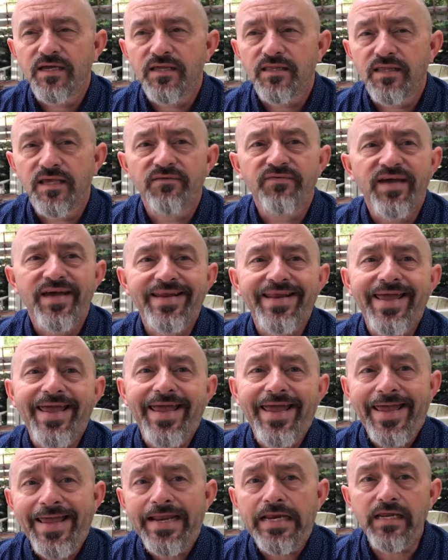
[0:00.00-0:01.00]
they've had
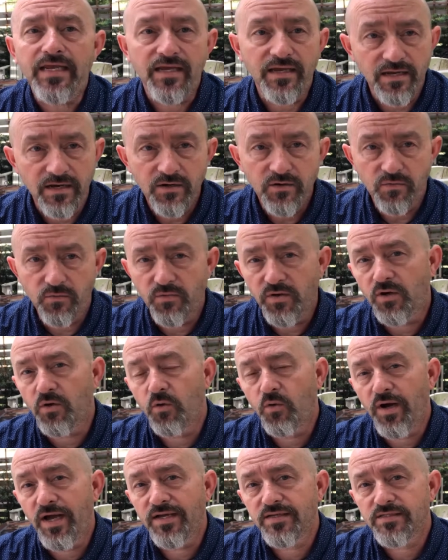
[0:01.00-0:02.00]
eighty
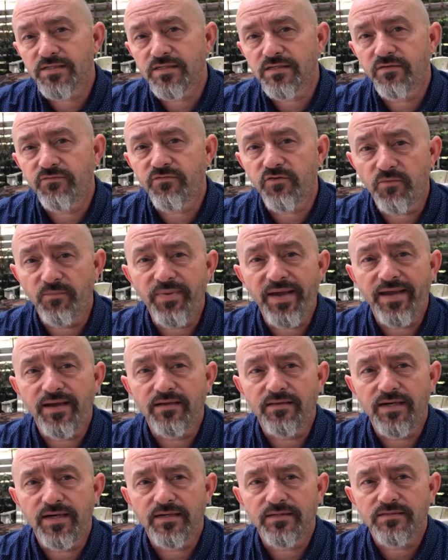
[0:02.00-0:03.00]
requests for
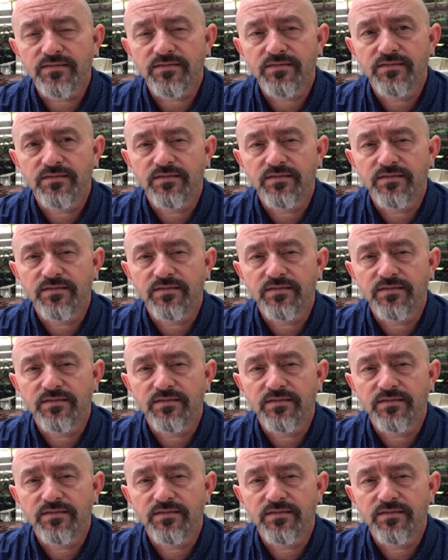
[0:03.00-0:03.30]
bailouts.